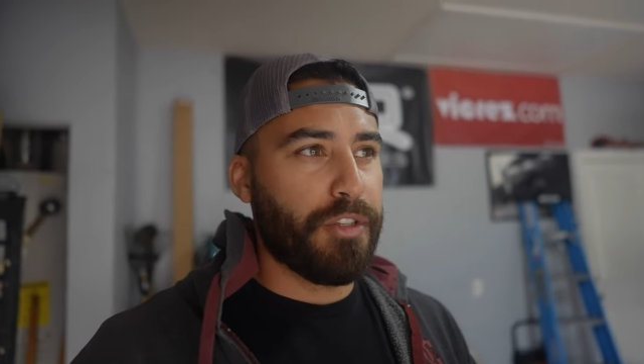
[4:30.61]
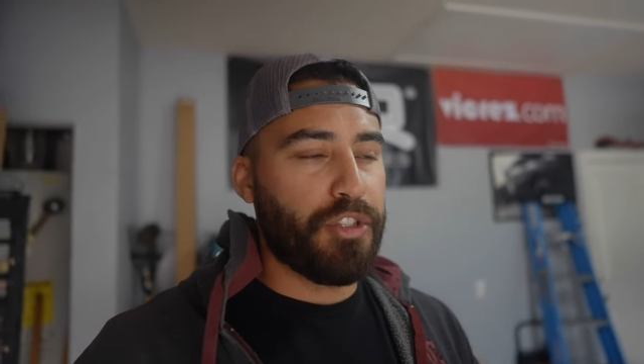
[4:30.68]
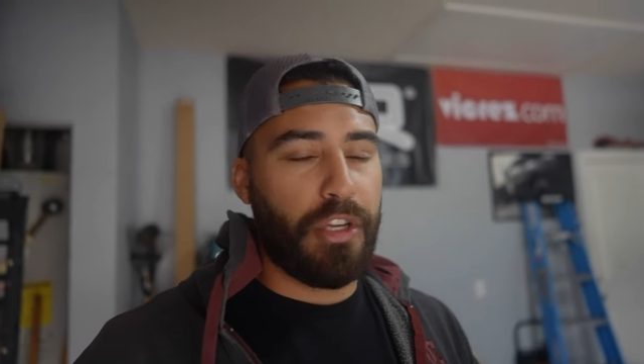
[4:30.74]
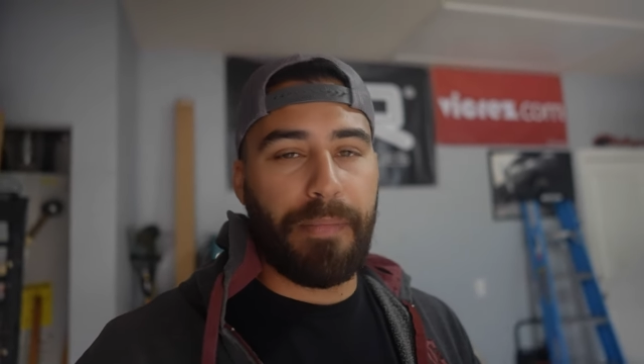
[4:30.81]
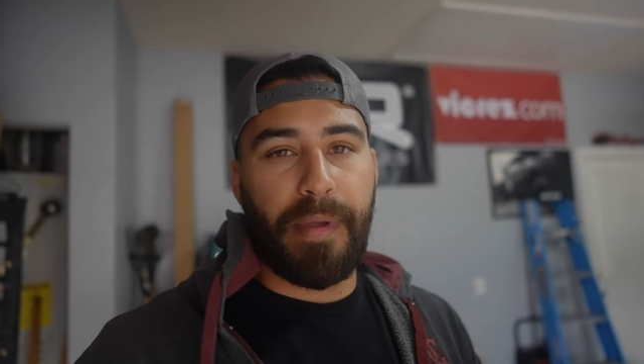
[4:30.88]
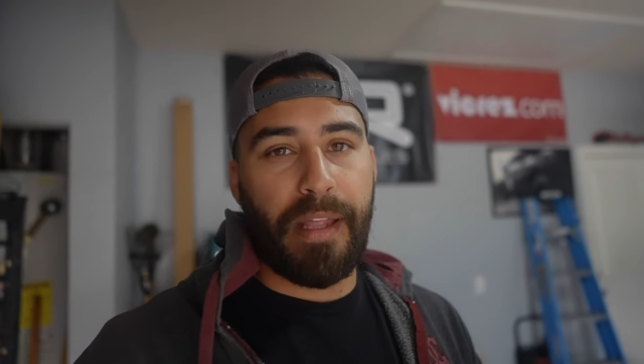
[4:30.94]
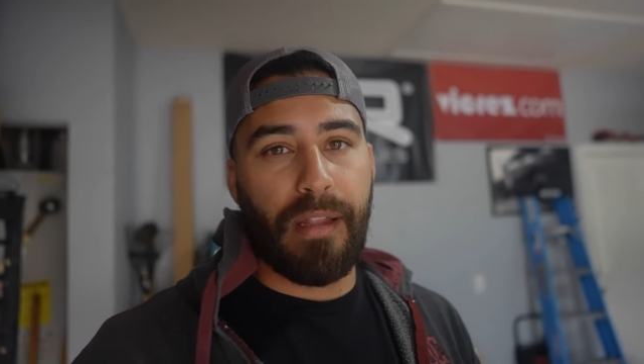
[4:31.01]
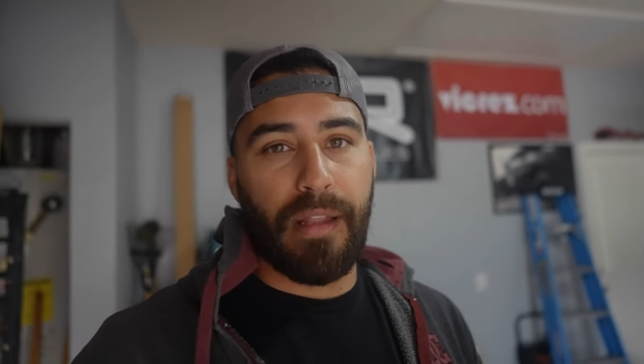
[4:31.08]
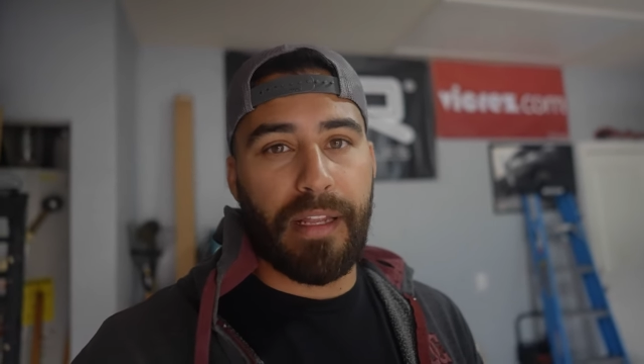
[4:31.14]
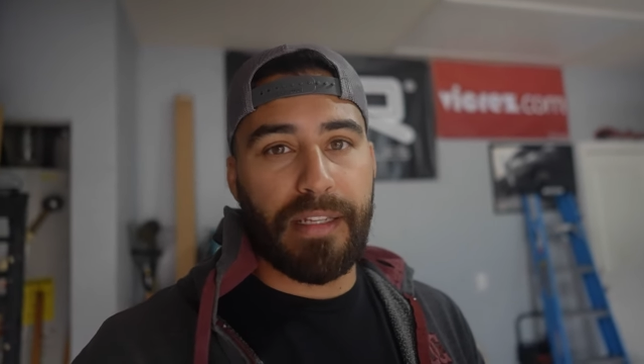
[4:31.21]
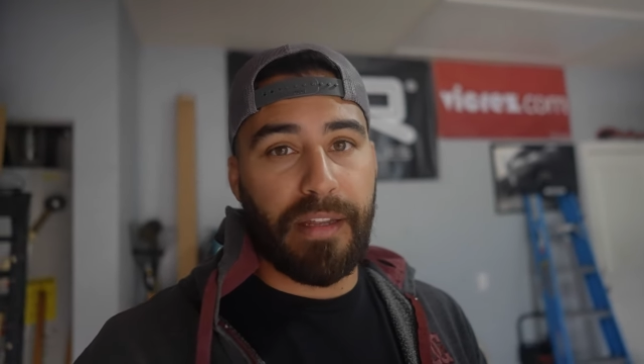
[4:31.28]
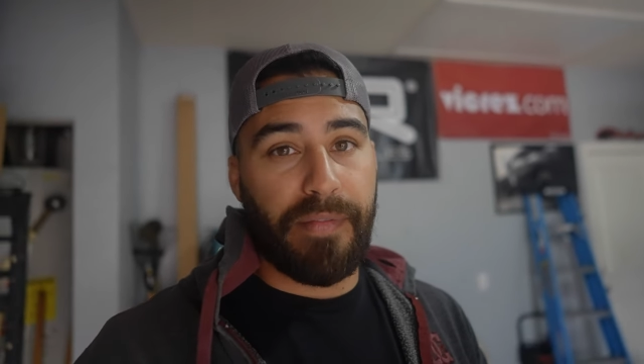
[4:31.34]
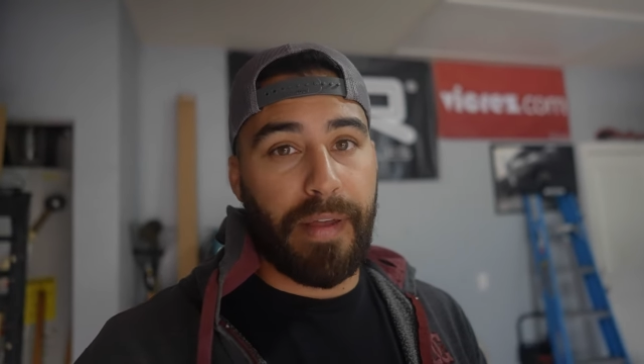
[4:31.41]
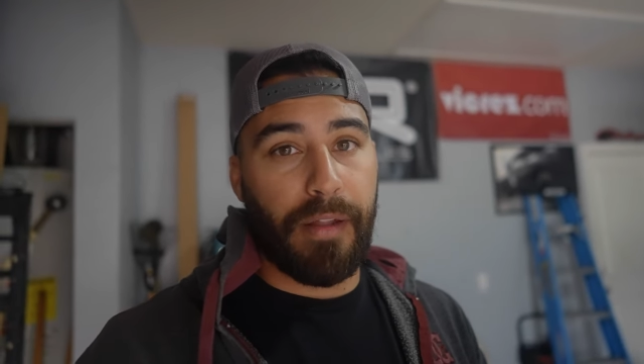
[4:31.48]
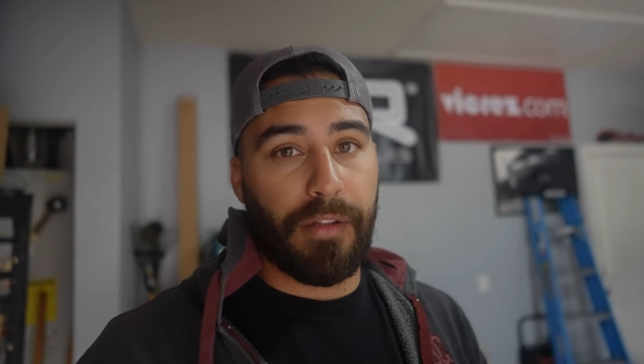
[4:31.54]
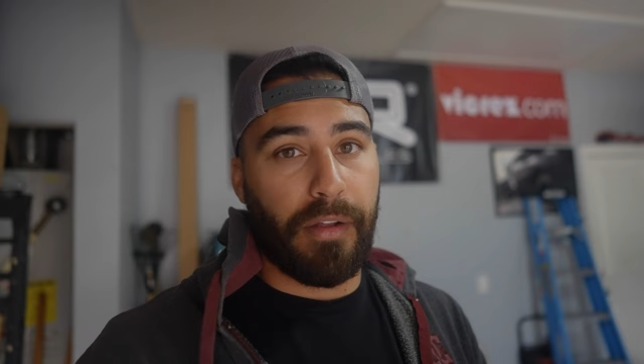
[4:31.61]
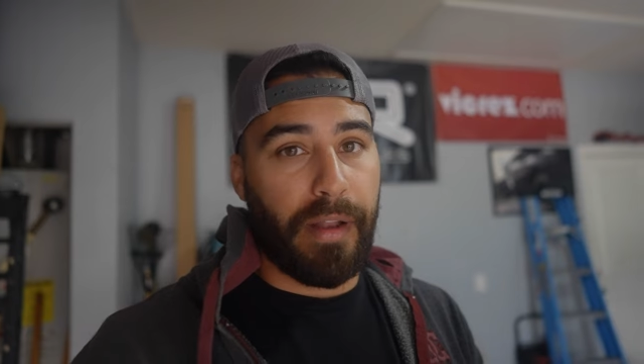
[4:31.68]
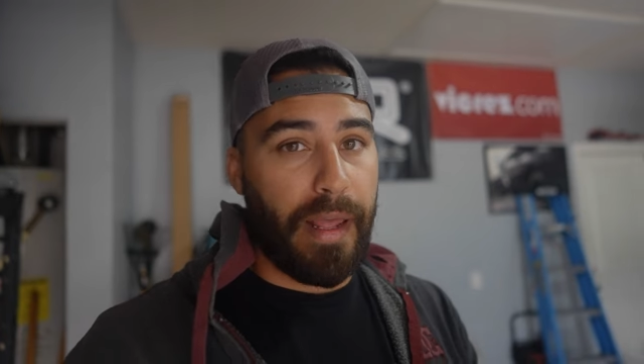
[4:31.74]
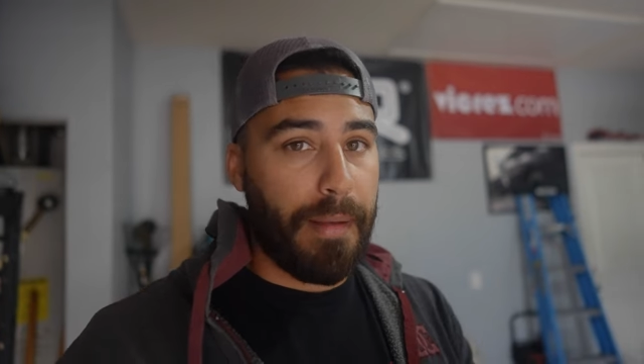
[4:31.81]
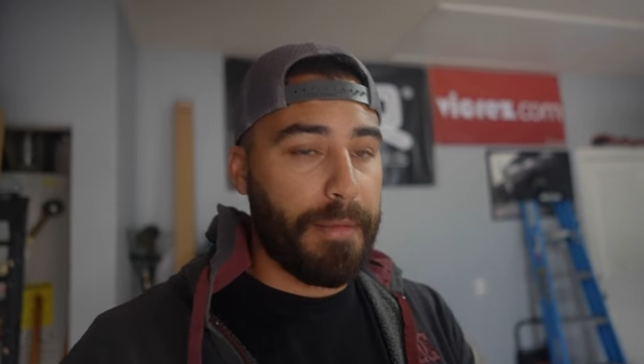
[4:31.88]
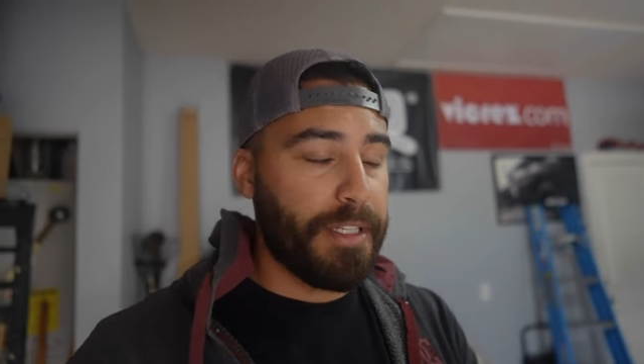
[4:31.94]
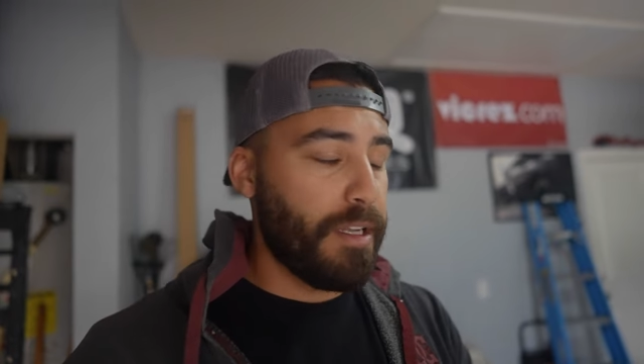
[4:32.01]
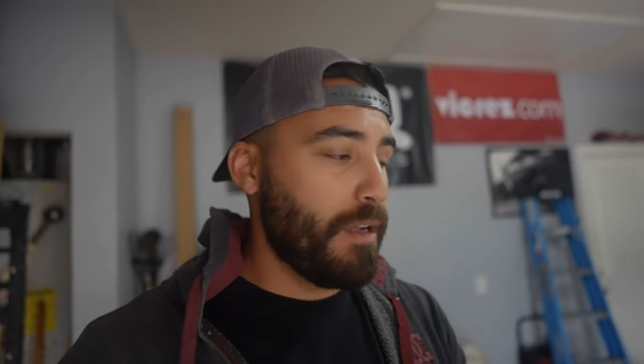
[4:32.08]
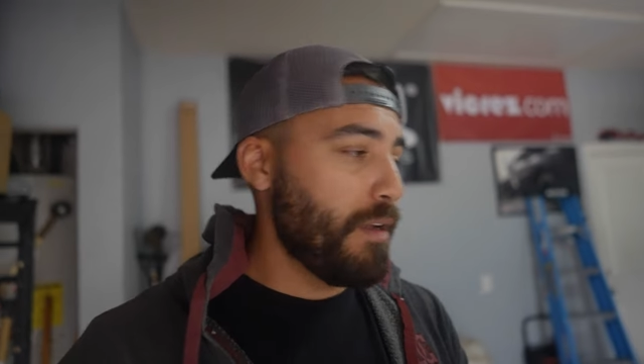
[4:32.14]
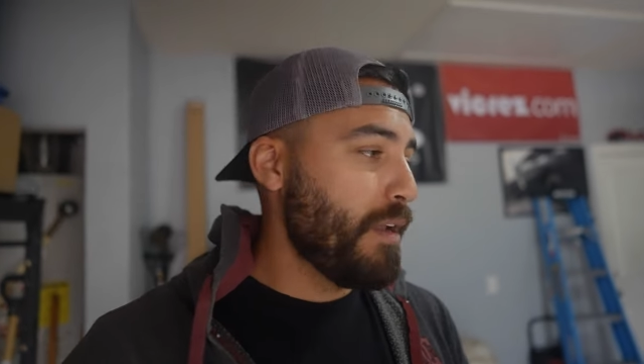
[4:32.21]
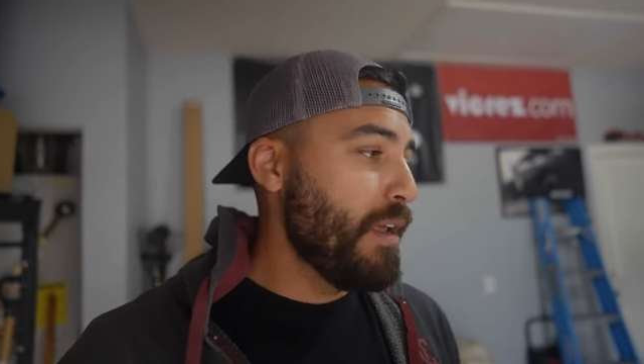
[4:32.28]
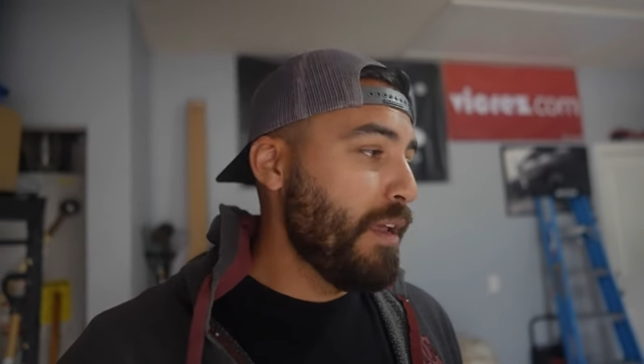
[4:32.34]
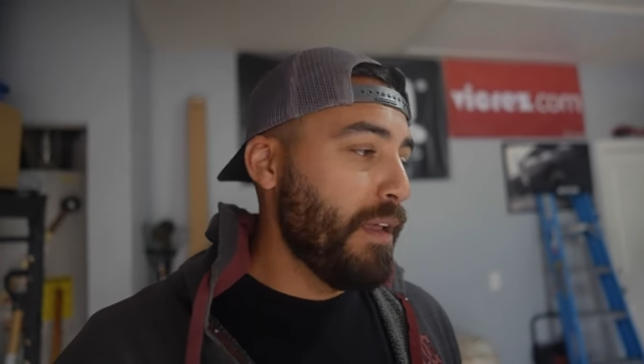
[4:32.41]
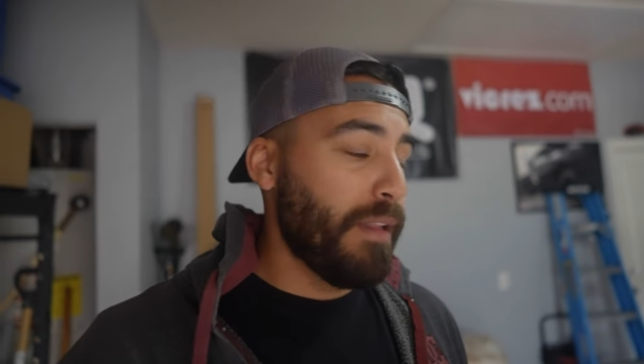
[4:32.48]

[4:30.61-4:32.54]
Jeep headlights I found on Amazon.